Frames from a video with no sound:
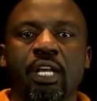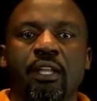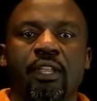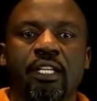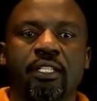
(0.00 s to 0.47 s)

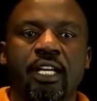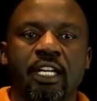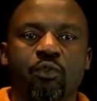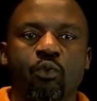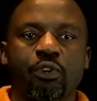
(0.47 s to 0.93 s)
that
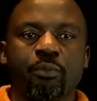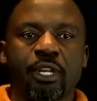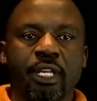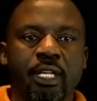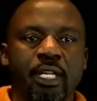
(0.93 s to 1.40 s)
that would
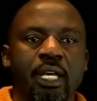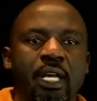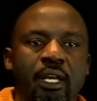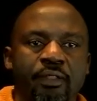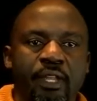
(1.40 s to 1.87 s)
be
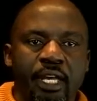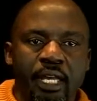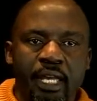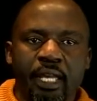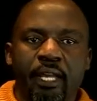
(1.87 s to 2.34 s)

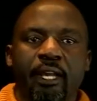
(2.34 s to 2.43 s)
the